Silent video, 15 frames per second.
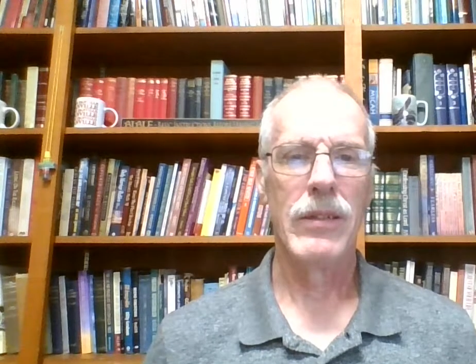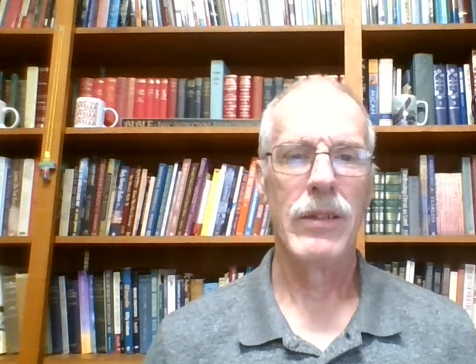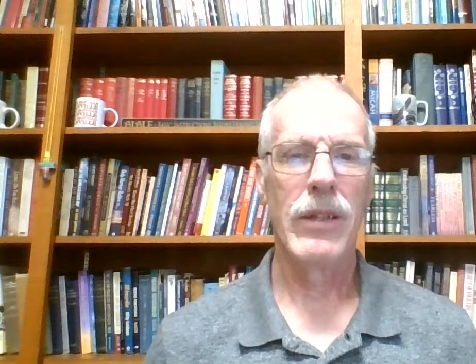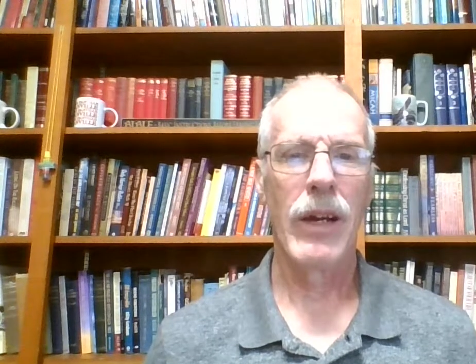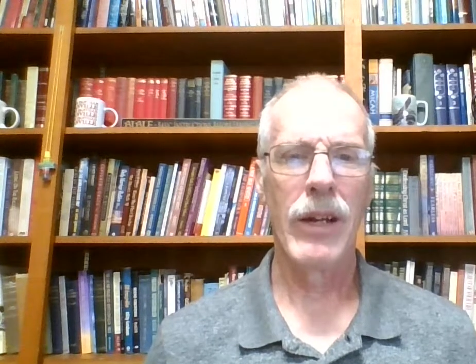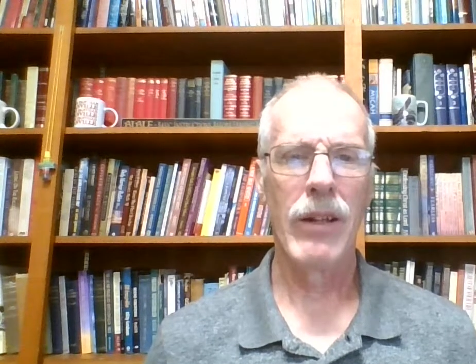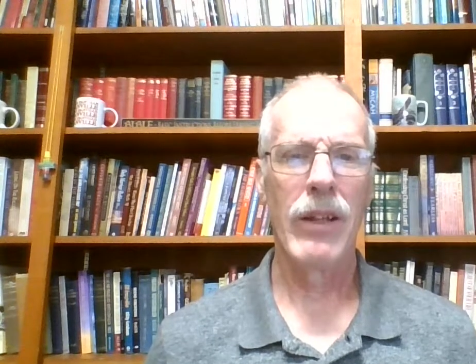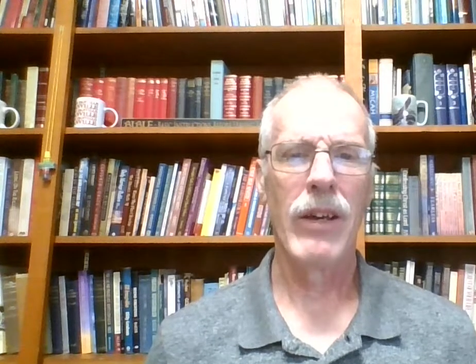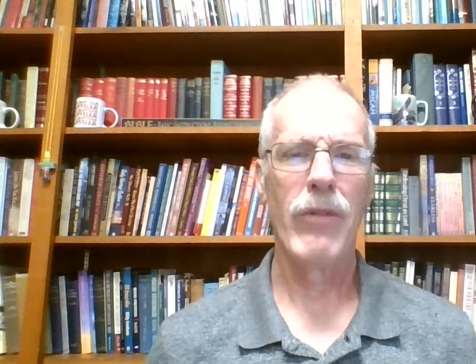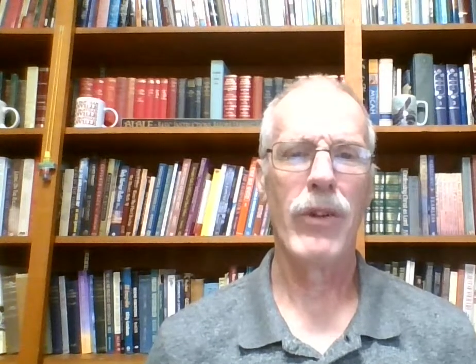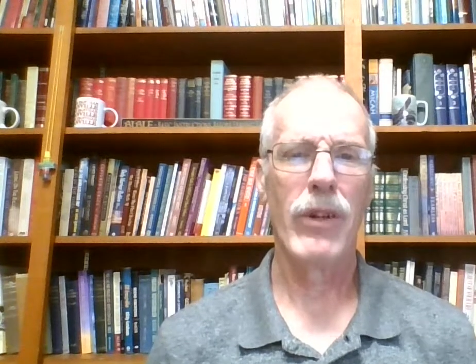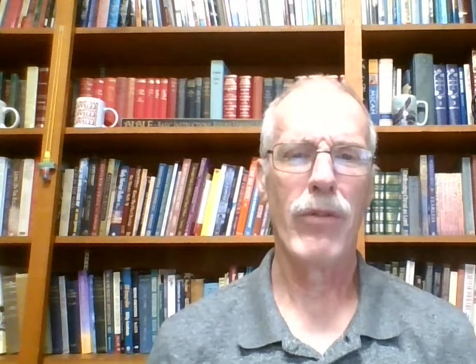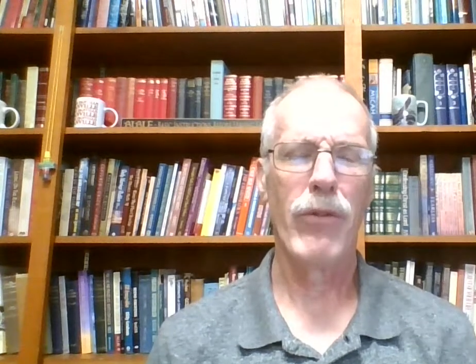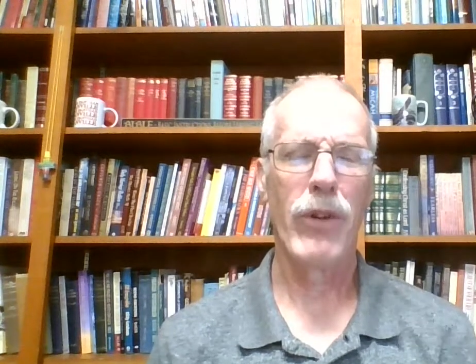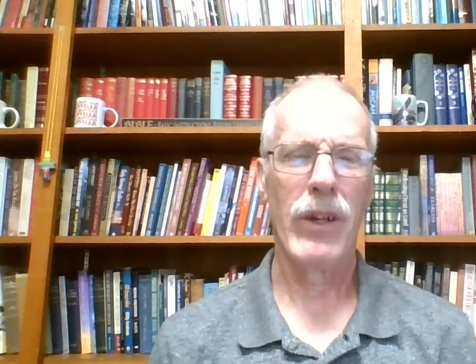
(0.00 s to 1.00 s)
Nine
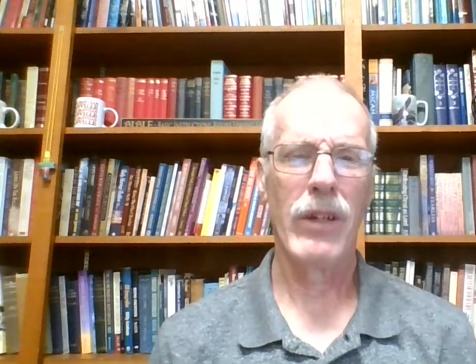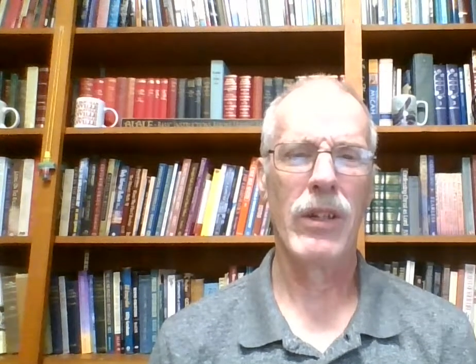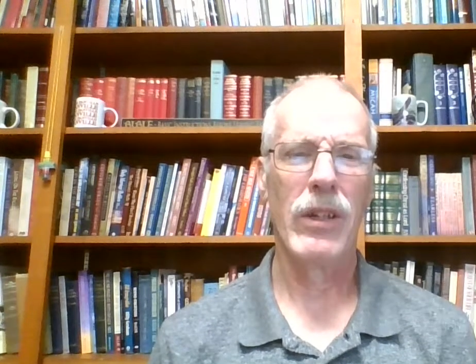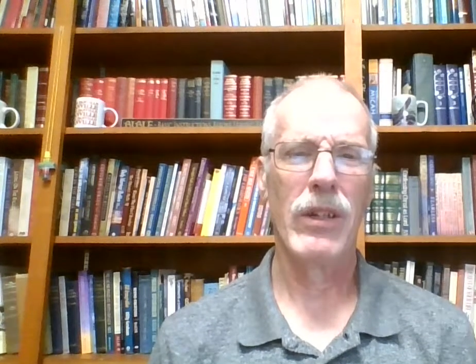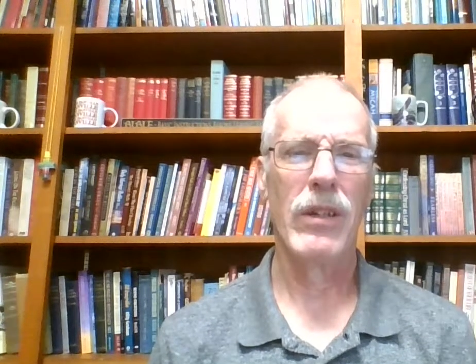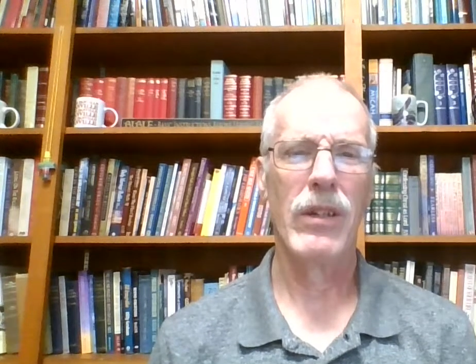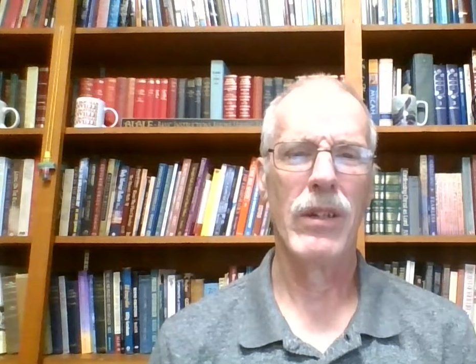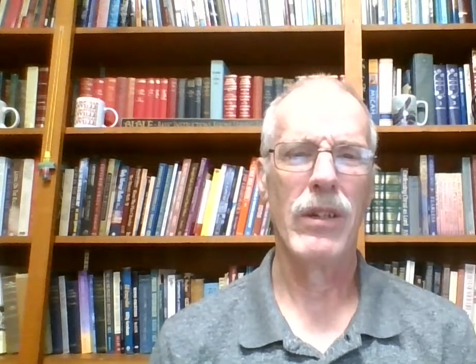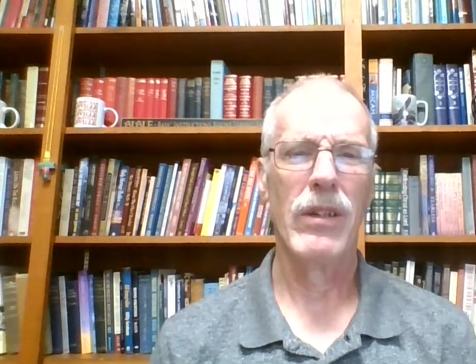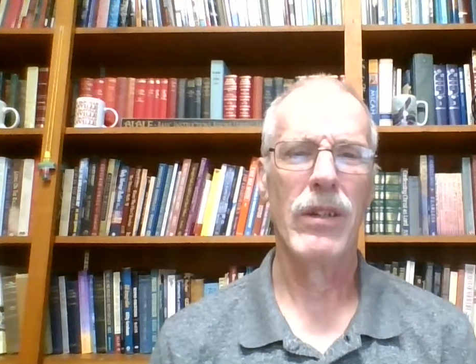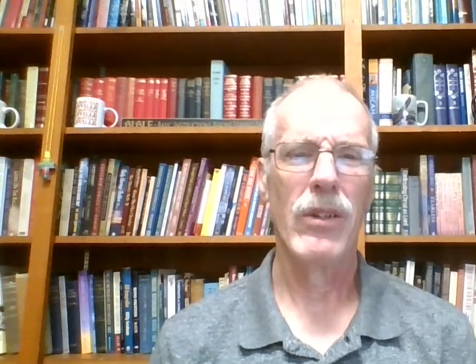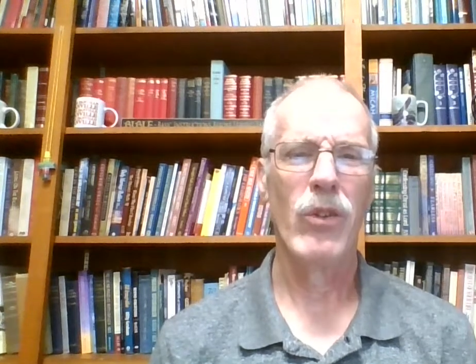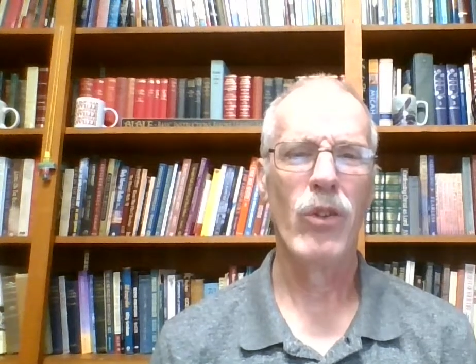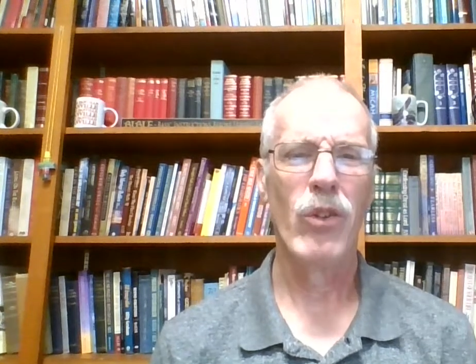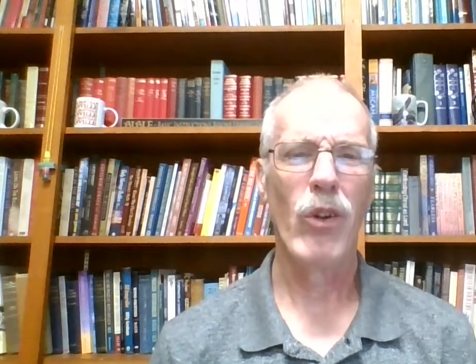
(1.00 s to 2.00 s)
eleven affected
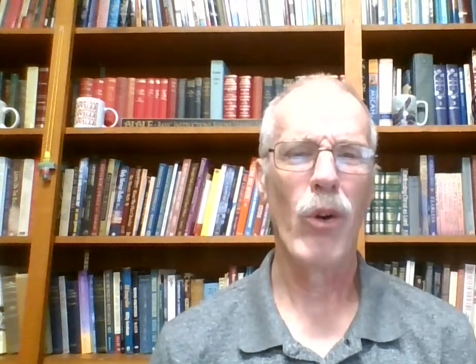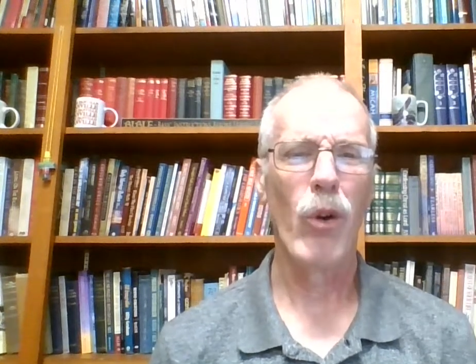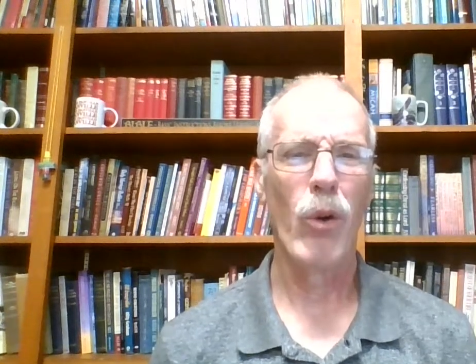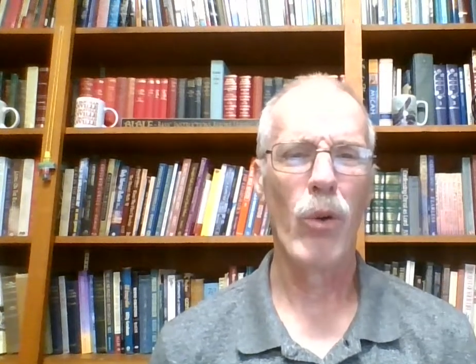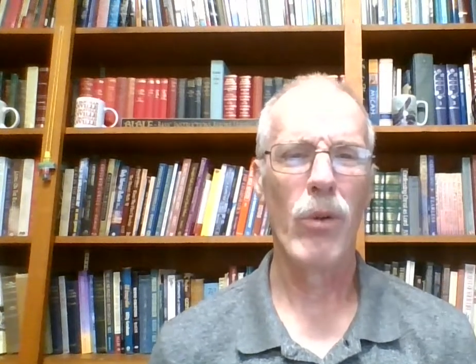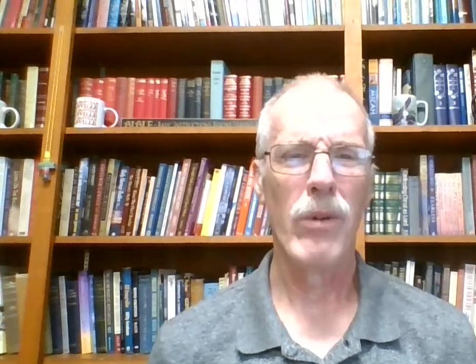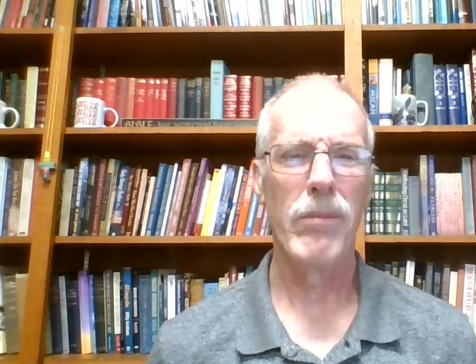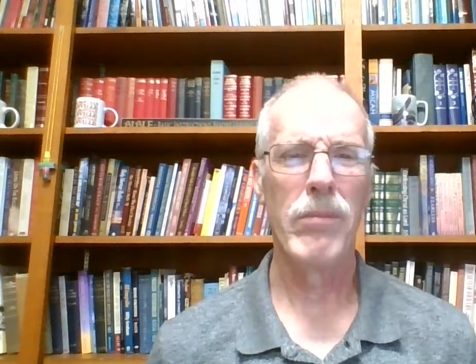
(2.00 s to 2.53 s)
so